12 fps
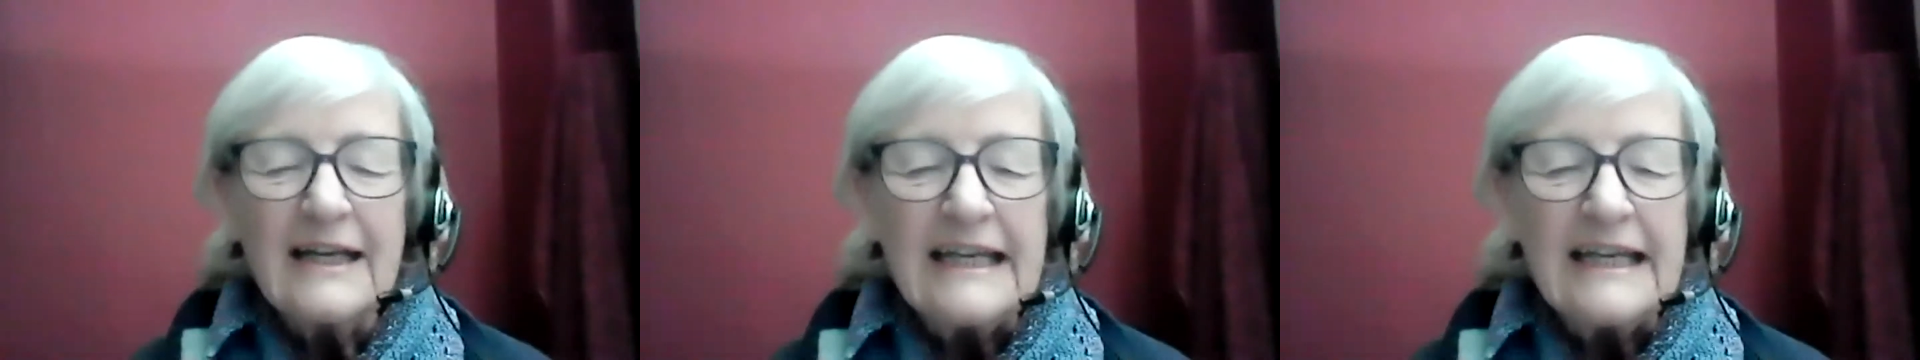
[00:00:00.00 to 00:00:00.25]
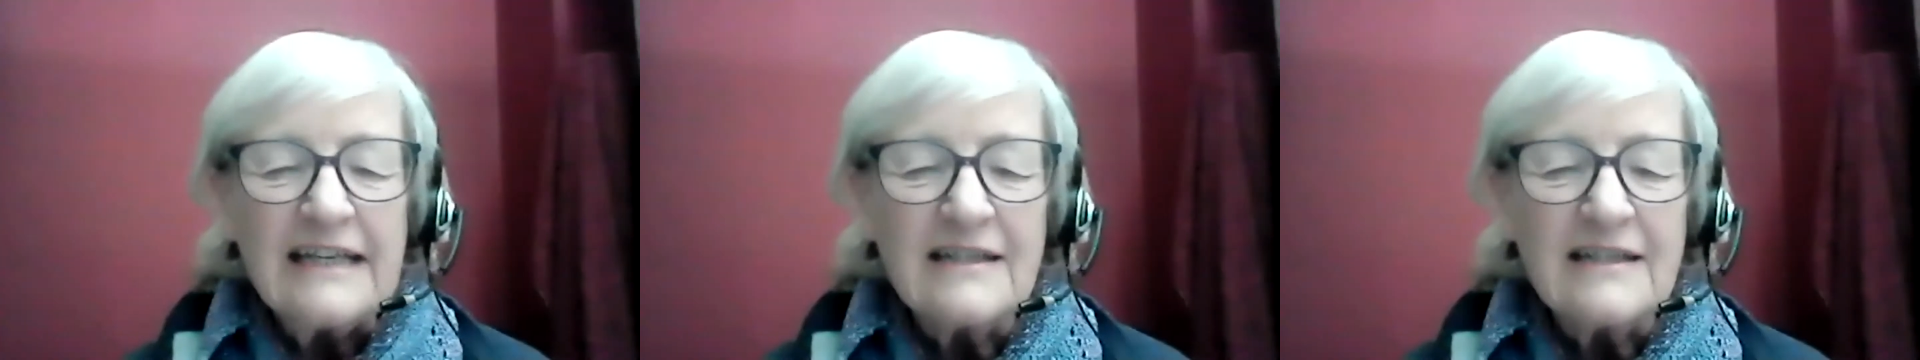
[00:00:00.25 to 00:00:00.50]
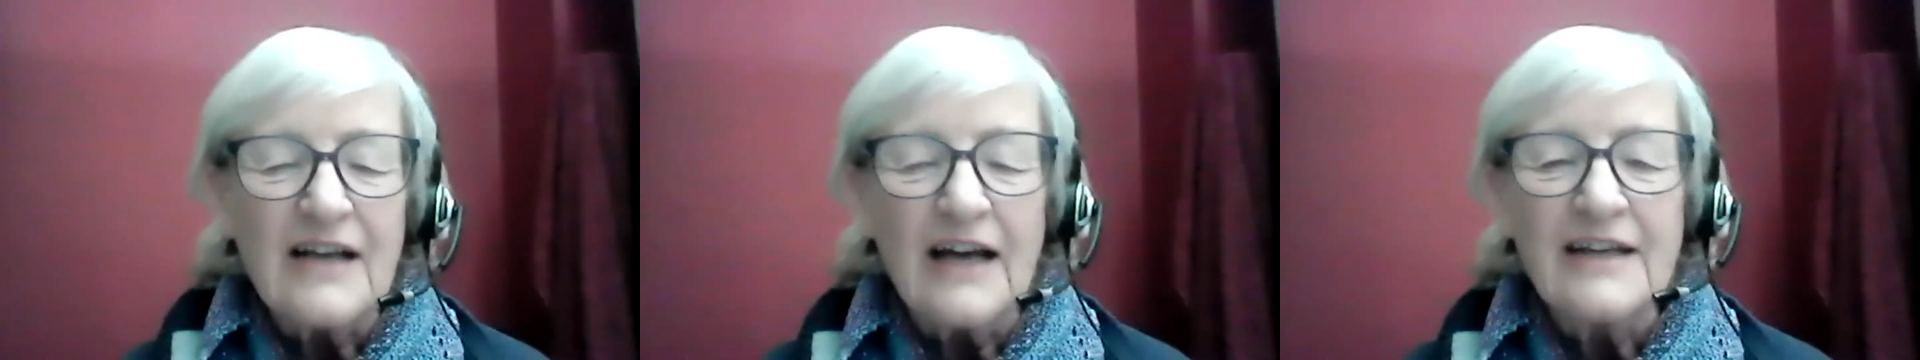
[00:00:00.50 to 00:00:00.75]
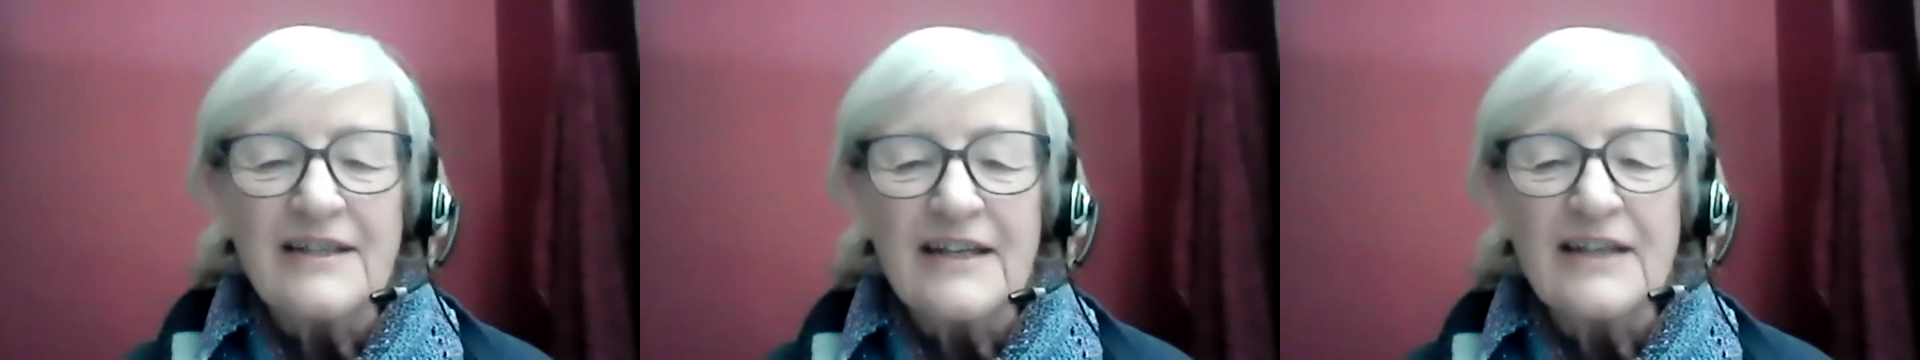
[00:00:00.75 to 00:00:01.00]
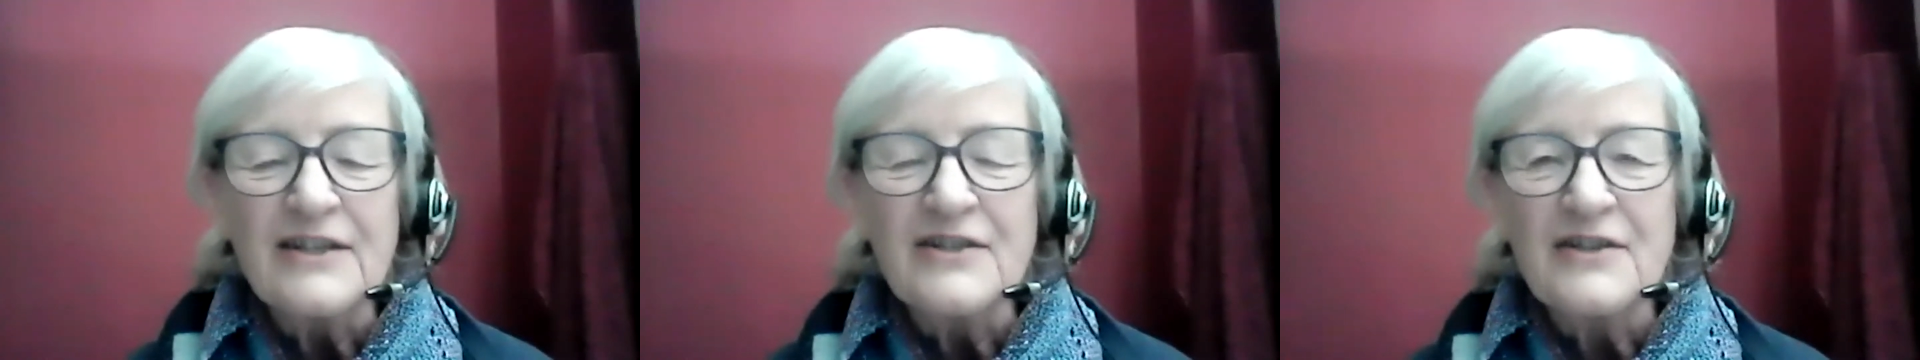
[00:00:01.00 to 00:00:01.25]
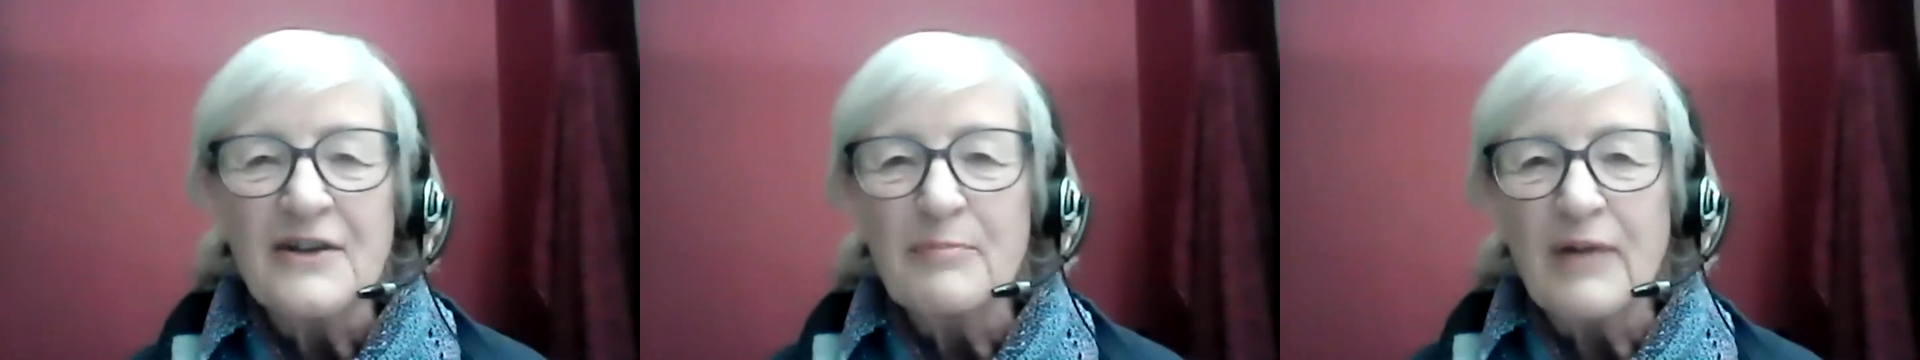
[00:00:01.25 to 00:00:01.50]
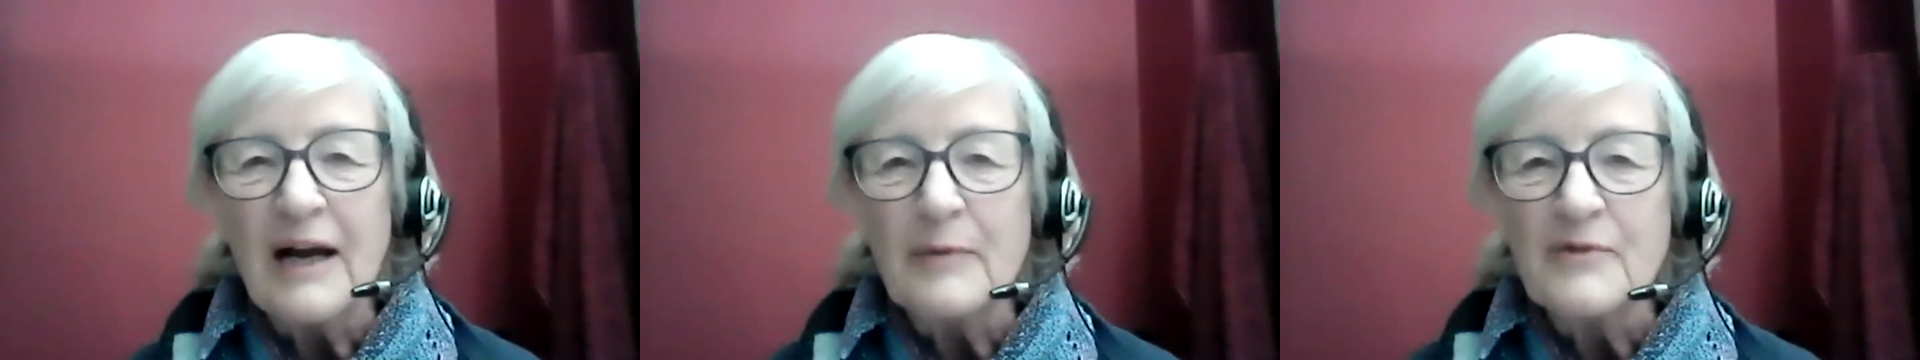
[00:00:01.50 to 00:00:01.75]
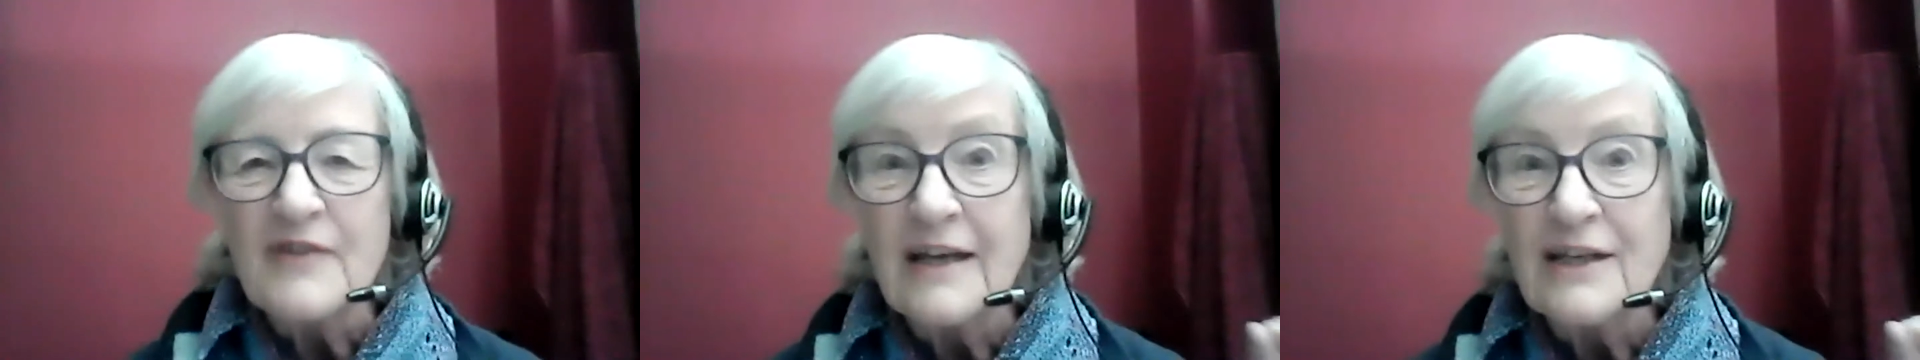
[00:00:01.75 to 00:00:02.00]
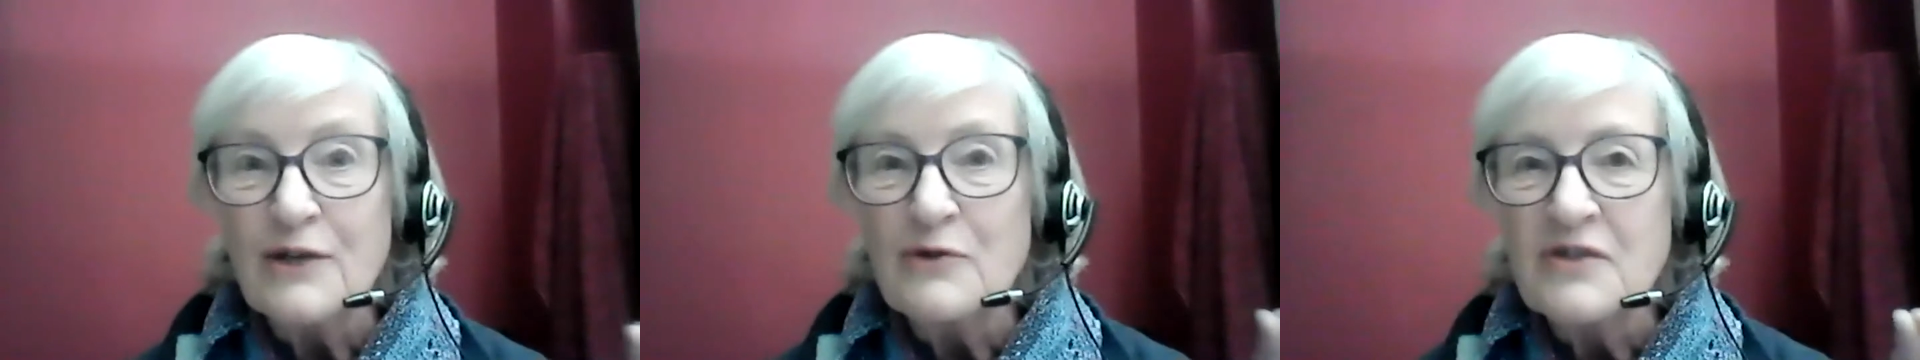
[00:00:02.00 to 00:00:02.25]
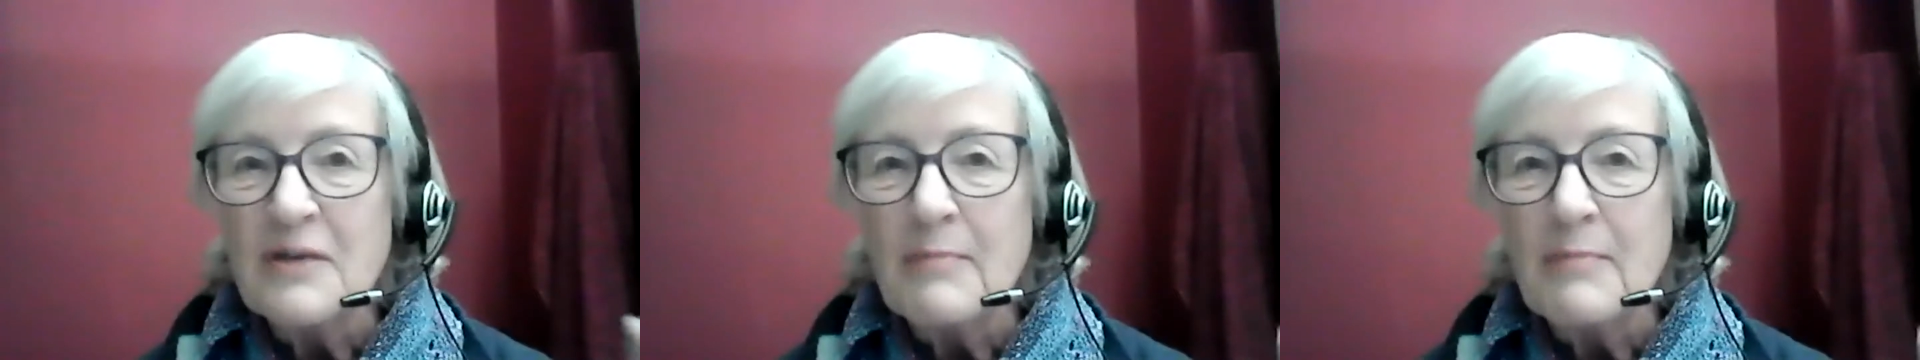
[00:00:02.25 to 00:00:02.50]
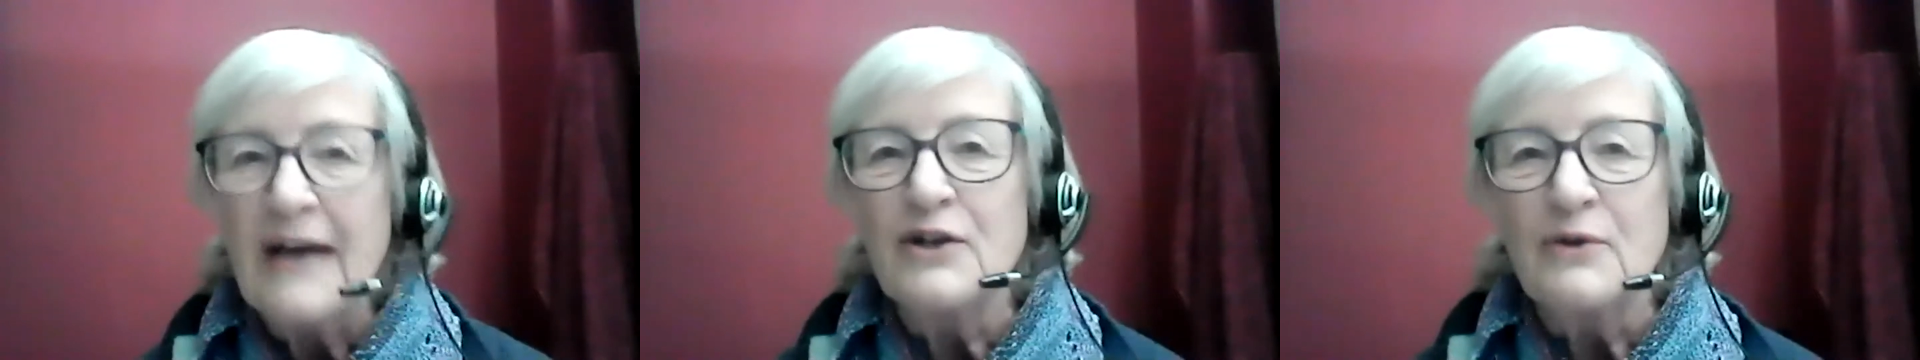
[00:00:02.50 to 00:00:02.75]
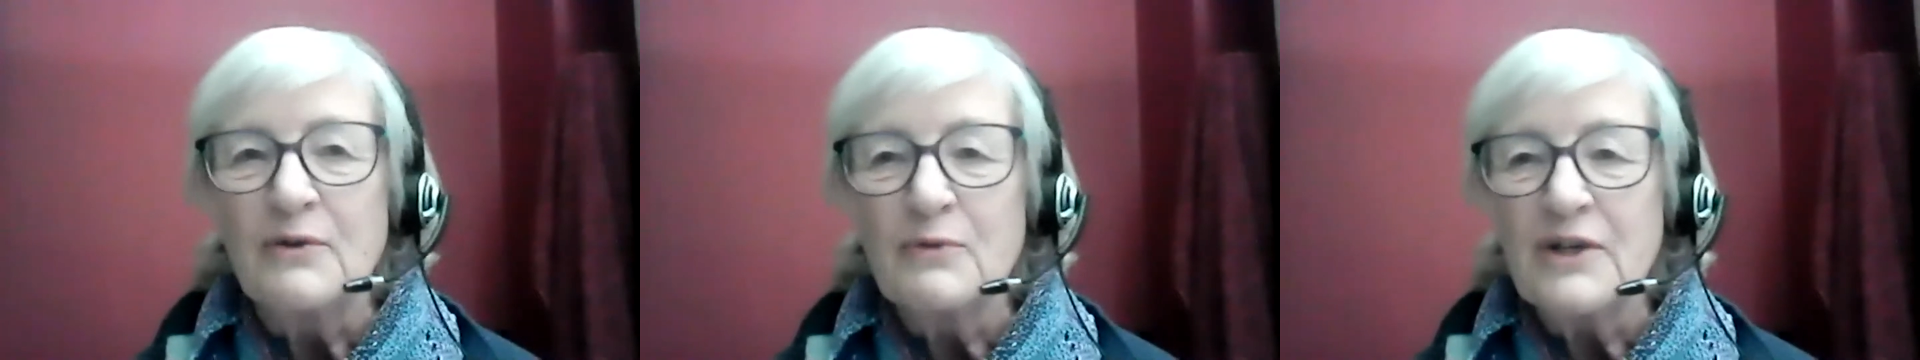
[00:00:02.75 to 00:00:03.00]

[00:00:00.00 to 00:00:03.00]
insight into perhaps that user manual,